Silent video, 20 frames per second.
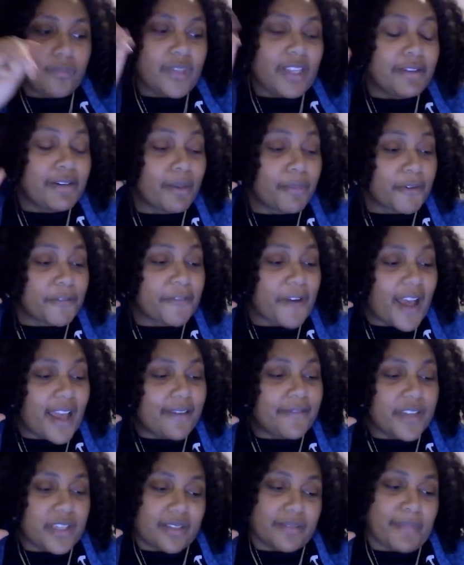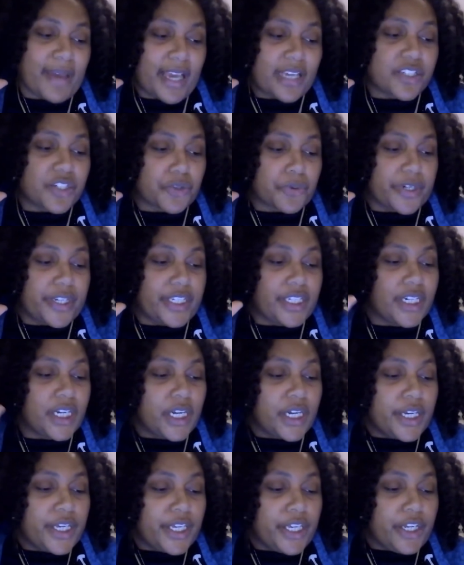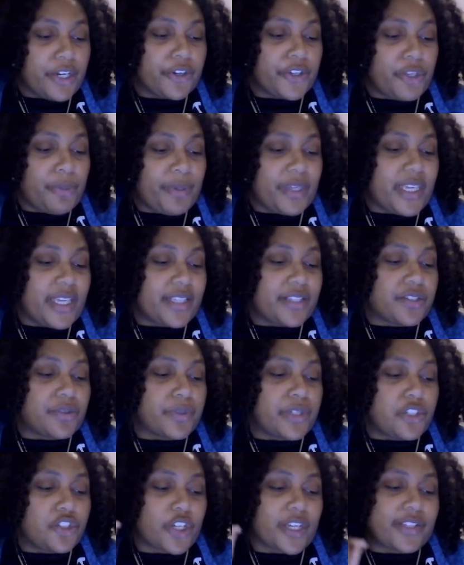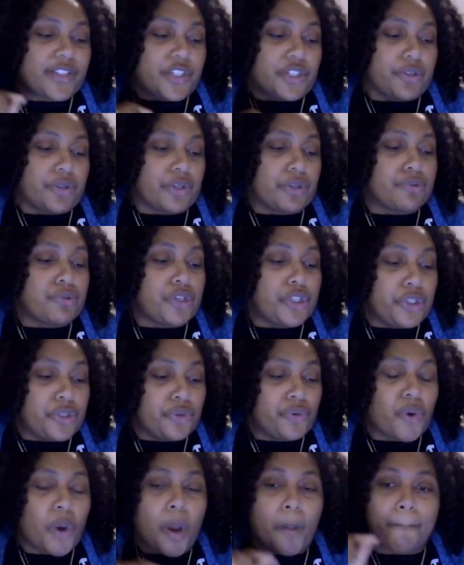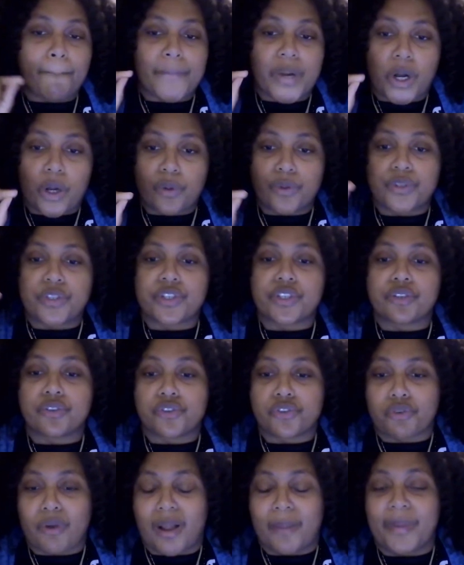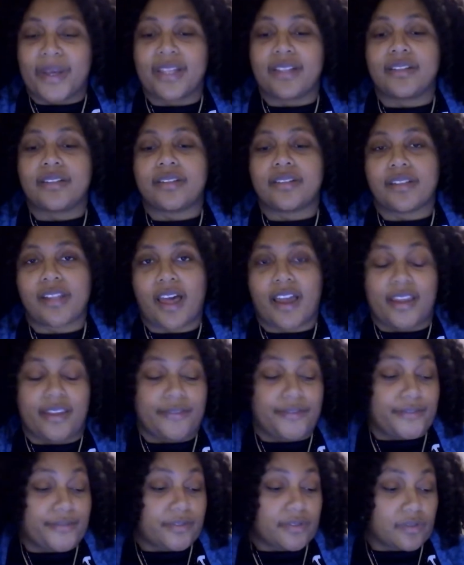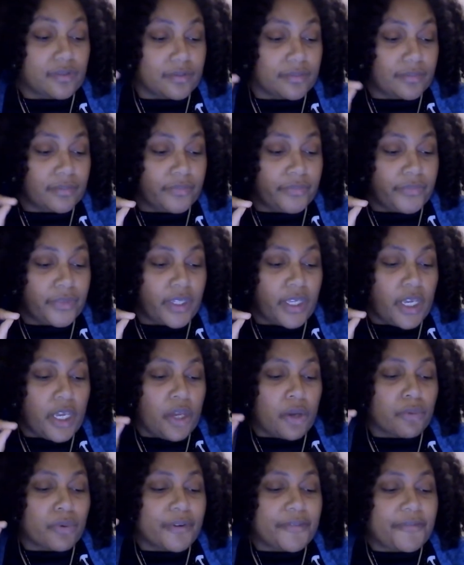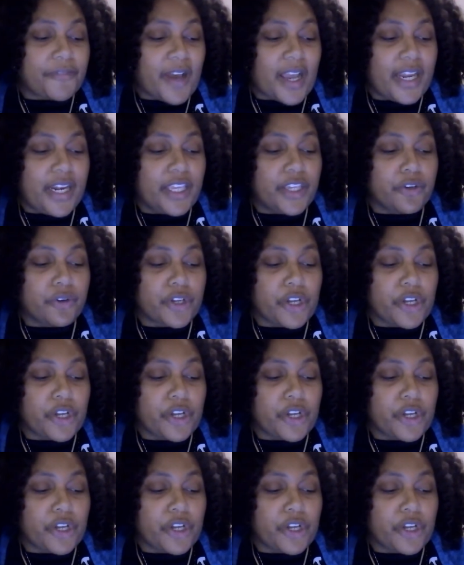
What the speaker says: Number five is mastery. Here you begin to adjust to your new post-trauma life, refining your